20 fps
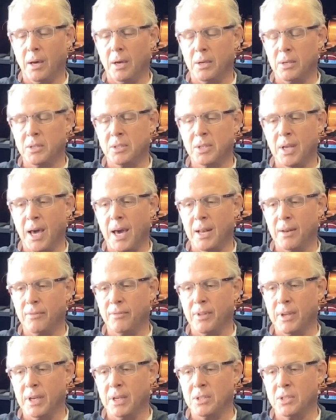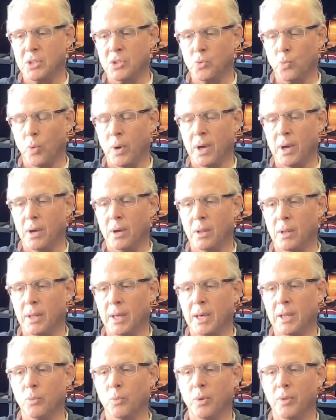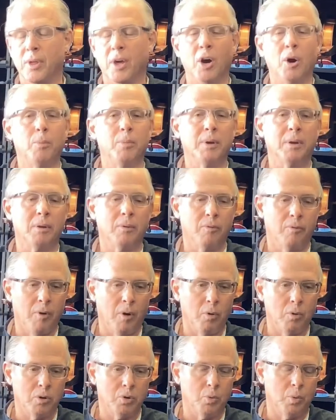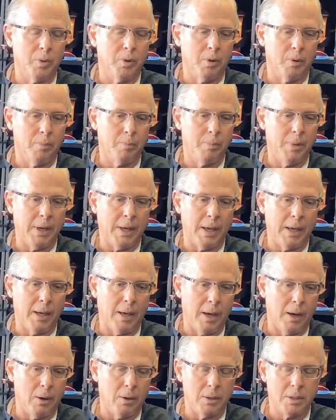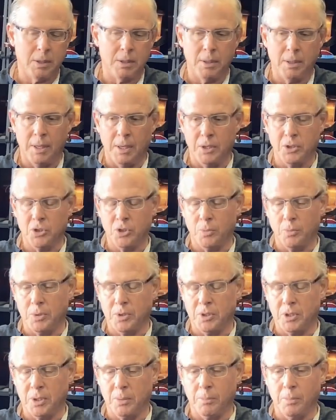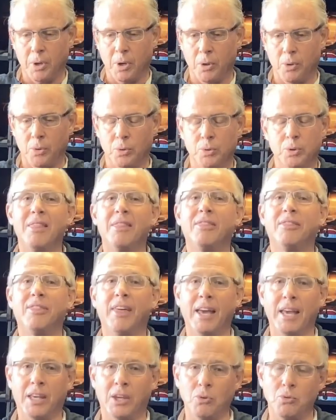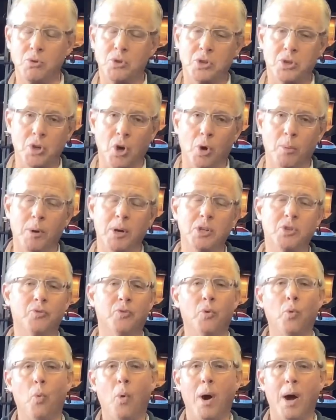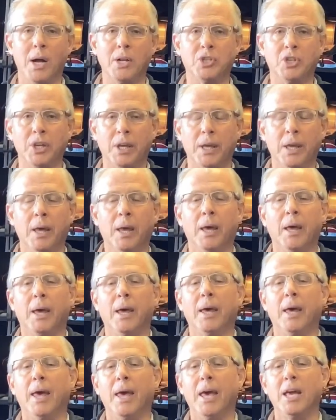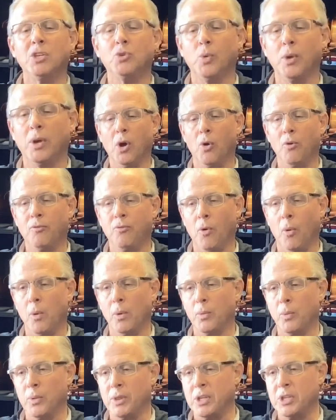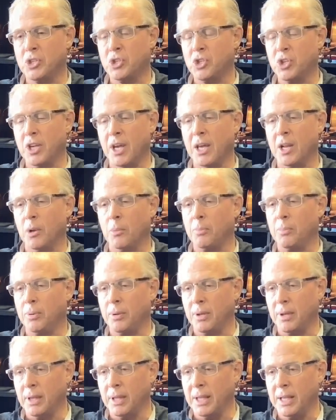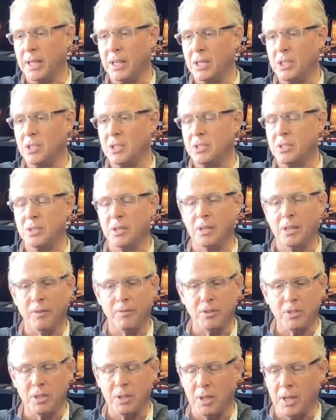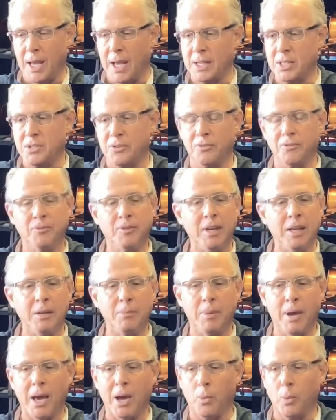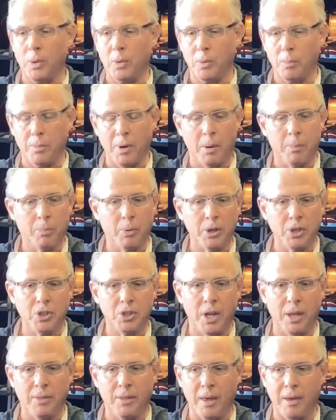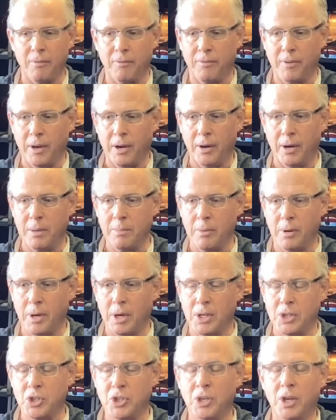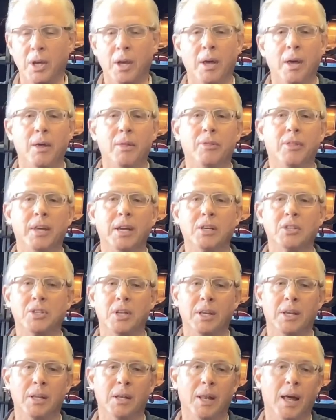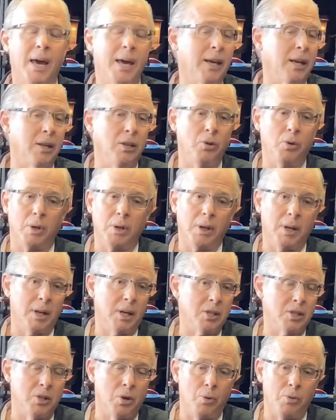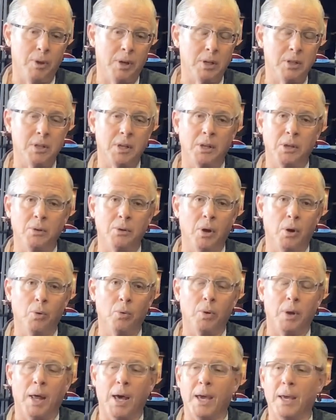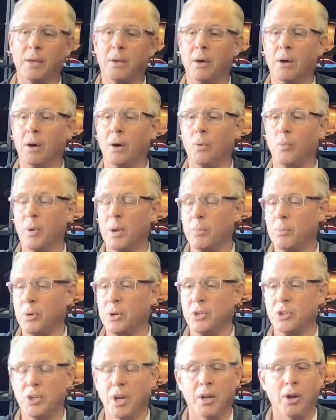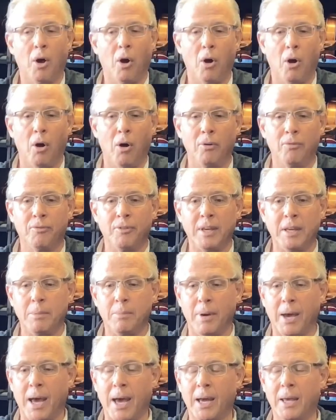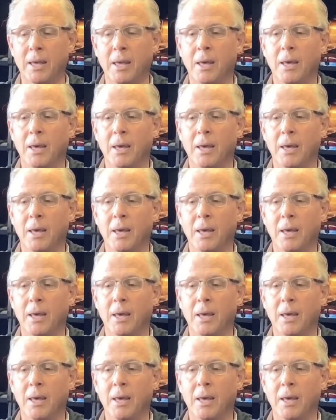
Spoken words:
side of things as well, and with helping folks when they're picking out instruments and bows. Thank you so much for watching. As we forward with this channel, please give us lots of feedback. We'd appreciate that very much. Things that you like, and you can let us know things that you don't like. We appreciate all feedback,